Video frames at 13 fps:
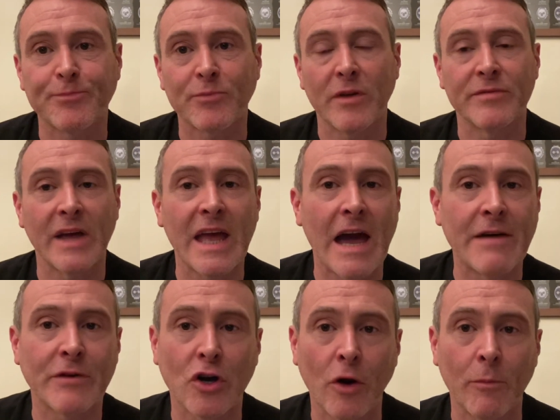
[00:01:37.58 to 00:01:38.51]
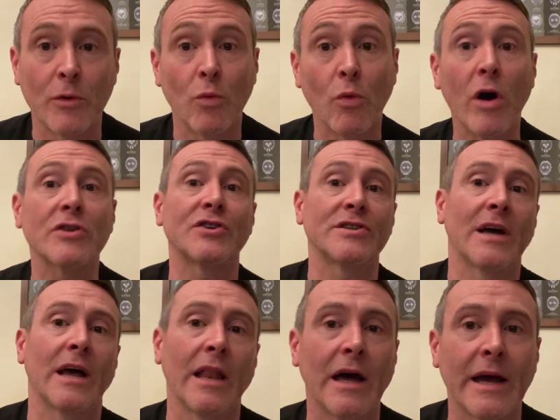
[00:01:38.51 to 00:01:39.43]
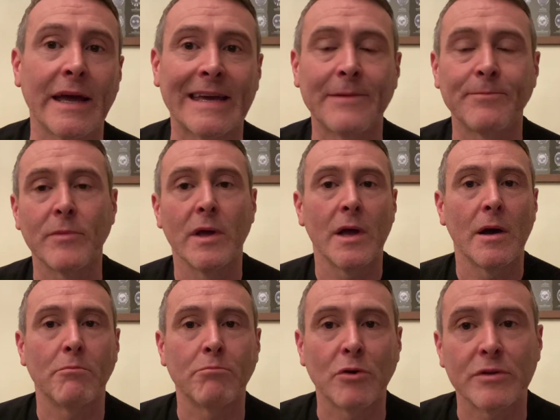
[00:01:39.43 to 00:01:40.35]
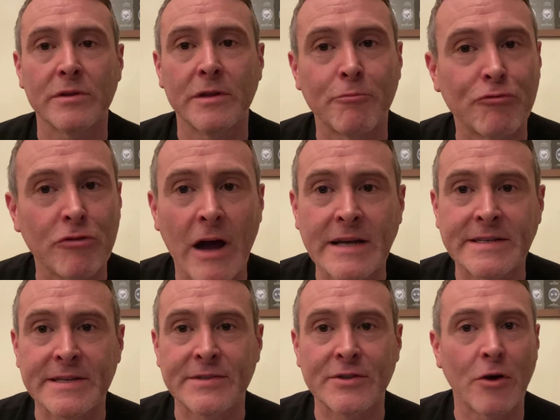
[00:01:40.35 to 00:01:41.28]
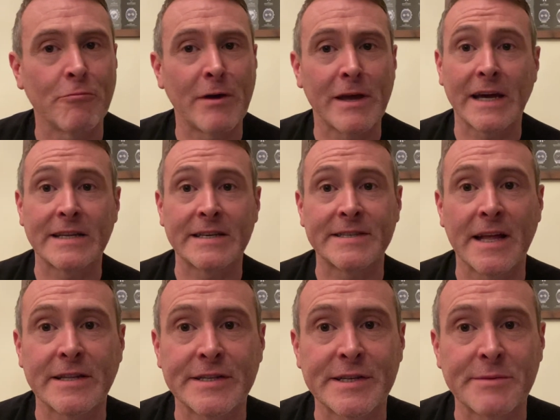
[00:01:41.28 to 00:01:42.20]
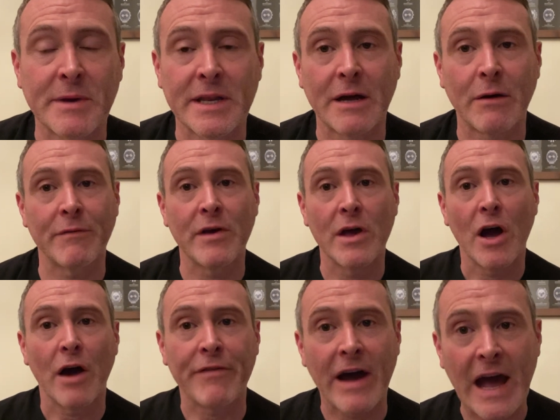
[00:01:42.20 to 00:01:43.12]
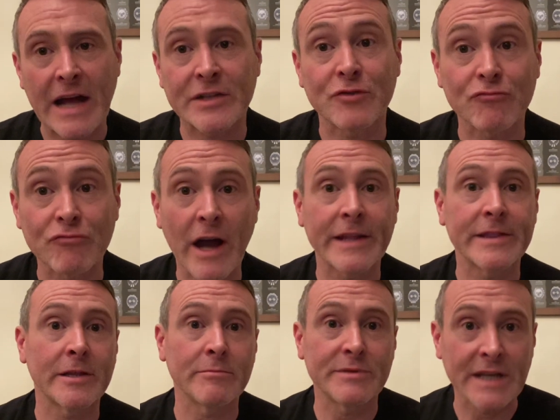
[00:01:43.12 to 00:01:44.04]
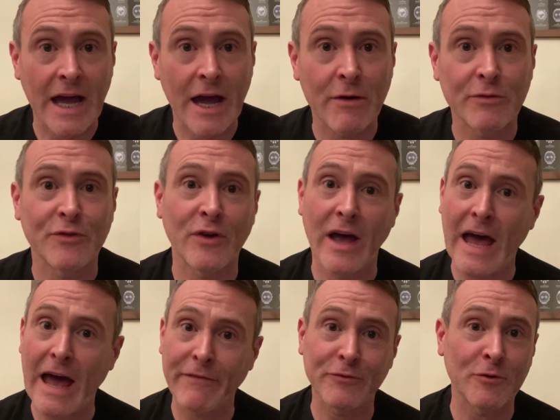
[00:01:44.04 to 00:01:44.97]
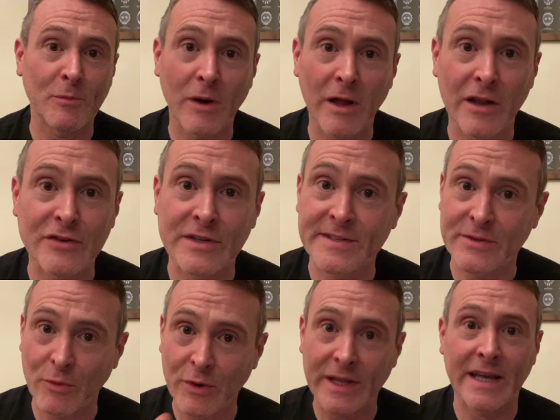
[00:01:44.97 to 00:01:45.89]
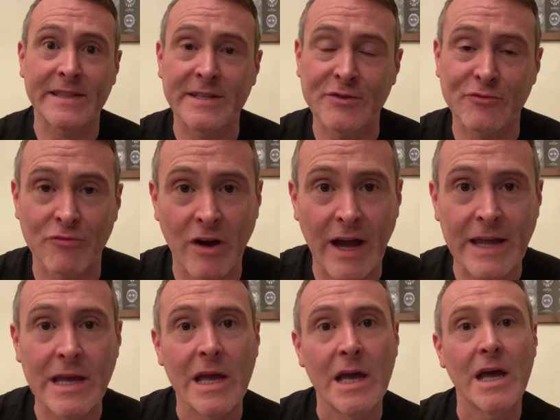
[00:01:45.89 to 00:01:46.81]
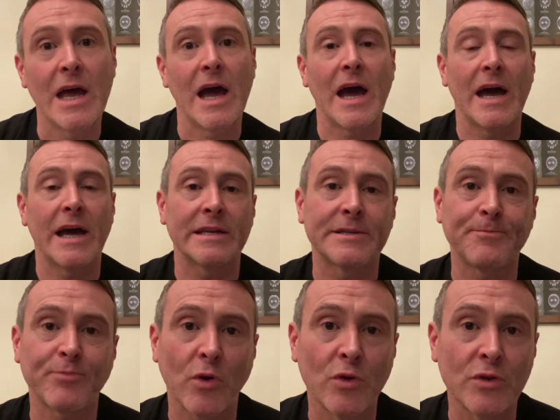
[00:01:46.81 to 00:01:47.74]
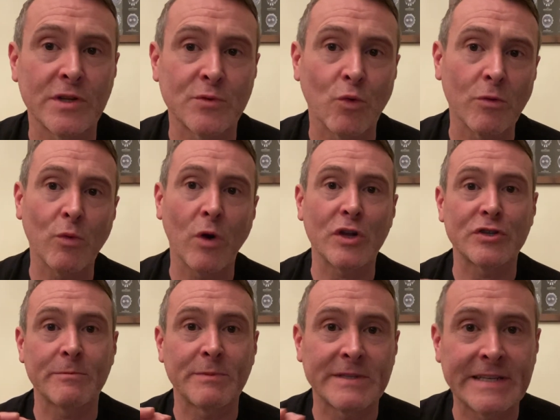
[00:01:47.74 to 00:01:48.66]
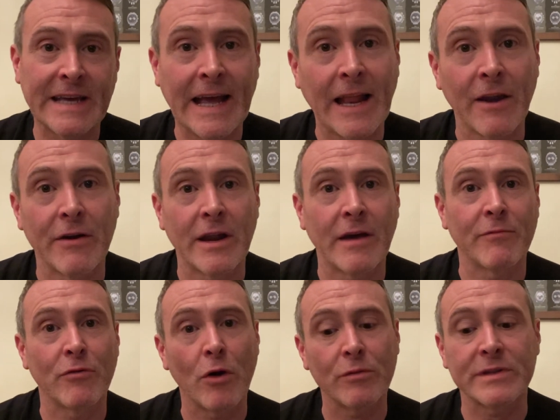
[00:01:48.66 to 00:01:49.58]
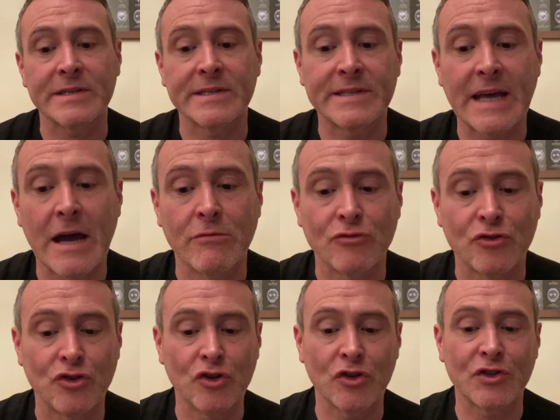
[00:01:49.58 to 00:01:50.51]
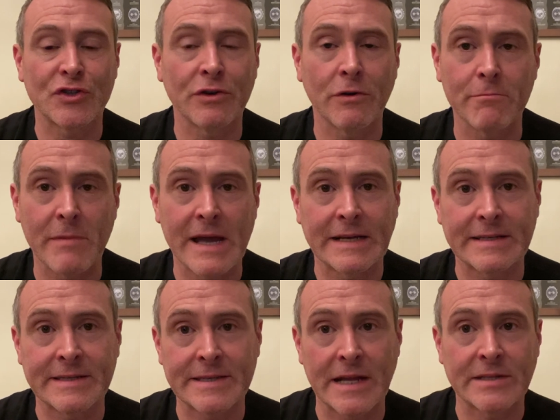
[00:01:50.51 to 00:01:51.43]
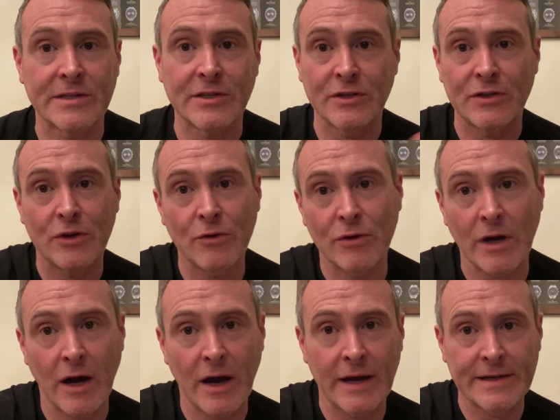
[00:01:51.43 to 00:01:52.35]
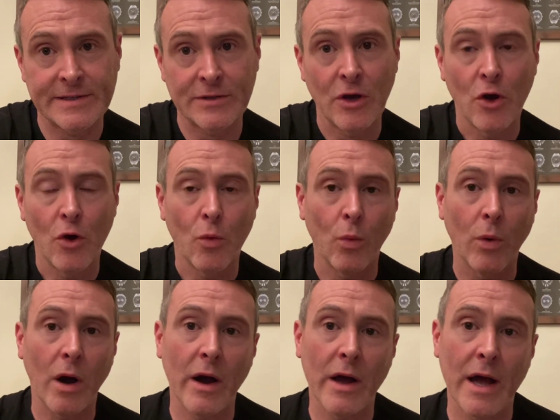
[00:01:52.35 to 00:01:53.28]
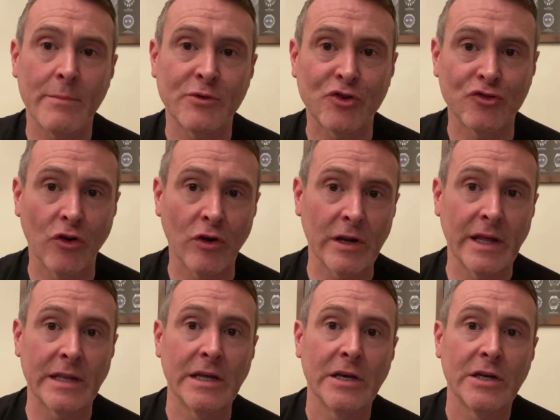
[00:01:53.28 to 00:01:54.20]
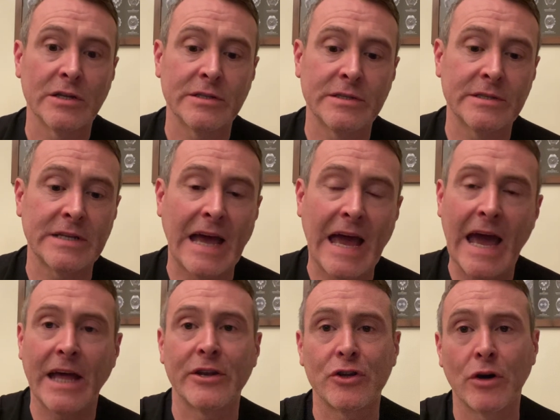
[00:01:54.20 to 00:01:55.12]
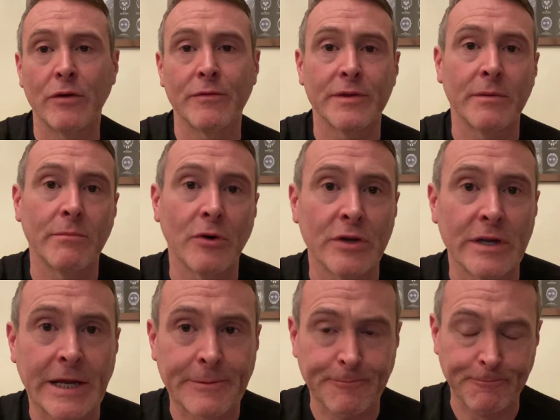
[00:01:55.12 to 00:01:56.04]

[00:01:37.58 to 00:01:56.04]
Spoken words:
they have a couple of watches I like, but the prices don't make any sense to me. Now I've had to write them down, so I have to apologize because I want to get this right. And there's one watch in particular, and I've wrote this down just so it makes sense to you guys why I'm struggling to hand over the money.